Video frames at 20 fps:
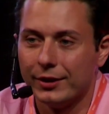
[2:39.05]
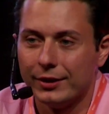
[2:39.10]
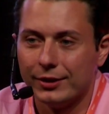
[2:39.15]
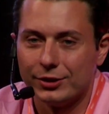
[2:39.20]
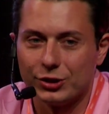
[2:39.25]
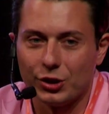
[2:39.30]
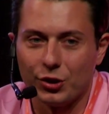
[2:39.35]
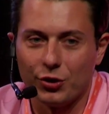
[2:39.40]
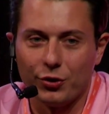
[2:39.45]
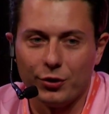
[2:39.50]

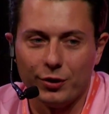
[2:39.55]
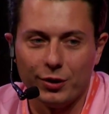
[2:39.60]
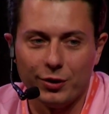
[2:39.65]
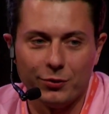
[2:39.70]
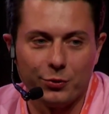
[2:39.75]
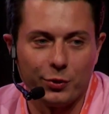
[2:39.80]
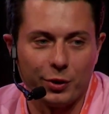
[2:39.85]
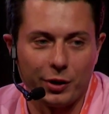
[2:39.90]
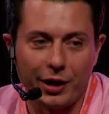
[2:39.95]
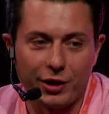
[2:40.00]
So
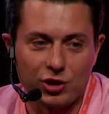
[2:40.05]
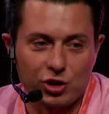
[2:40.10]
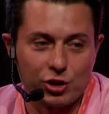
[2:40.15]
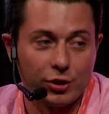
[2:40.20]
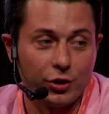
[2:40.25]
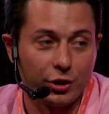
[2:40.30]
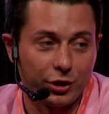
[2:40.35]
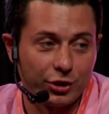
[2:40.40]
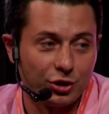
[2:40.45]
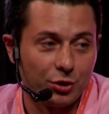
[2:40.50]
we're actually
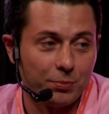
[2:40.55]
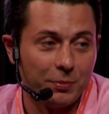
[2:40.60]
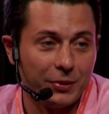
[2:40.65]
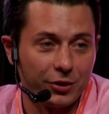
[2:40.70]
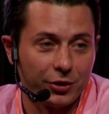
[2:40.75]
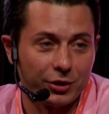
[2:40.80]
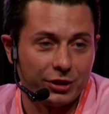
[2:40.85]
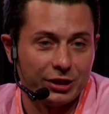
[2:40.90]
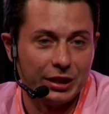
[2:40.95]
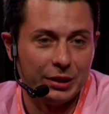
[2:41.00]
looking to build our
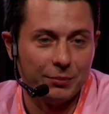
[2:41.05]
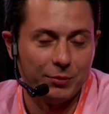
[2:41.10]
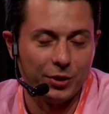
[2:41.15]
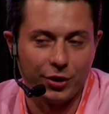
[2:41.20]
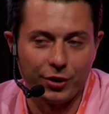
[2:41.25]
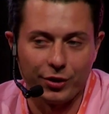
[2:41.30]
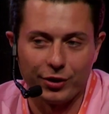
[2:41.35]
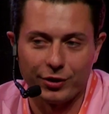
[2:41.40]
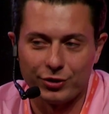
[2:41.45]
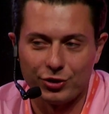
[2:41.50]
team
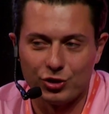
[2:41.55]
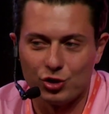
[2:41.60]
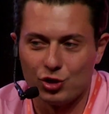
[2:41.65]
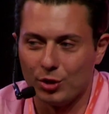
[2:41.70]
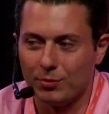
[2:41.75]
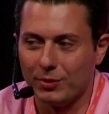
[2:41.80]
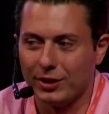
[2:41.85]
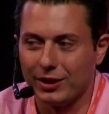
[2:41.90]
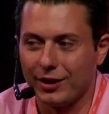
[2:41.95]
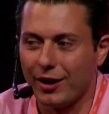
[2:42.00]
here.
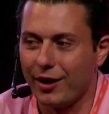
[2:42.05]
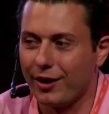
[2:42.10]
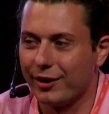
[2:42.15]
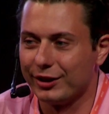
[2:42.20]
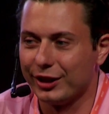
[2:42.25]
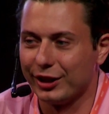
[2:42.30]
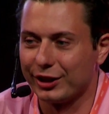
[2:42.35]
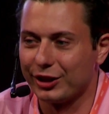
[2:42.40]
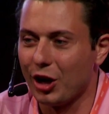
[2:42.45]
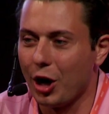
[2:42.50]
Jimmy at
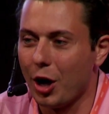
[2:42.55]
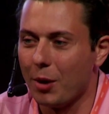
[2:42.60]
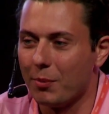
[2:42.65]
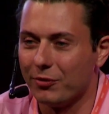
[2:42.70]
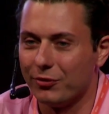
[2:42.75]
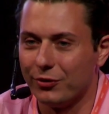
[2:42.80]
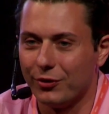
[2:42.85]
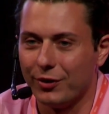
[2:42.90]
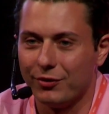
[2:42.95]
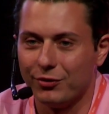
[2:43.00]
Hired.com
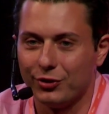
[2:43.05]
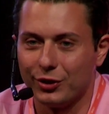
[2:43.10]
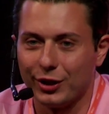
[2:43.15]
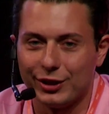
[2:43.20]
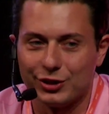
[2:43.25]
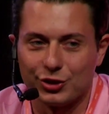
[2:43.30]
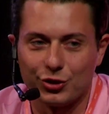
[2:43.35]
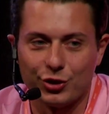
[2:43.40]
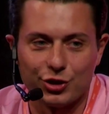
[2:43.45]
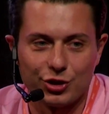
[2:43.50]
if you guys
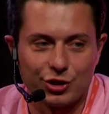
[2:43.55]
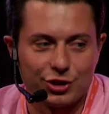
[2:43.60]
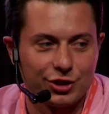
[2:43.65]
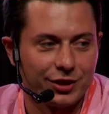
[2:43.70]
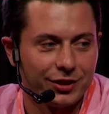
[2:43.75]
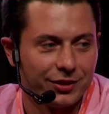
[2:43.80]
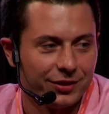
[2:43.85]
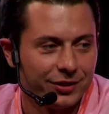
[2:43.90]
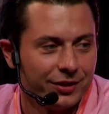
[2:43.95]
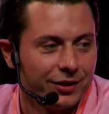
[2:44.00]
are interested
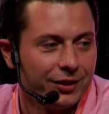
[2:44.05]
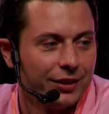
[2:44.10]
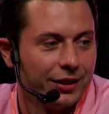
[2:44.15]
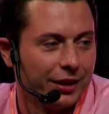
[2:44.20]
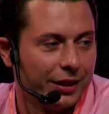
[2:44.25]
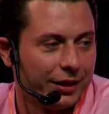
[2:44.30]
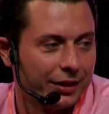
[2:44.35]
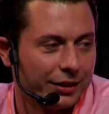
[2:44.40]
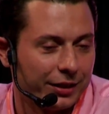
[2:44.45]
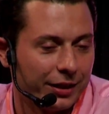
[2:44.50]

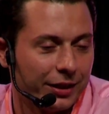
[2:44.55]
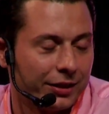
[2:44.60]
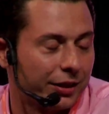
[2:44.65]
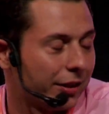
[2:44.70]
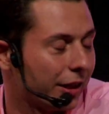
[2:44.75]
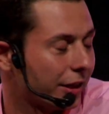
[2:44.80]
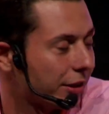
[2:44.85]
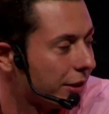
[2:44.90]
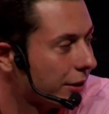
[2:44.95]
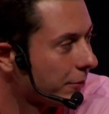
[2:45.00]
in
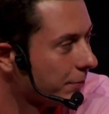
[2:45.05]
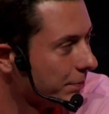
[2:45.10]
connecting.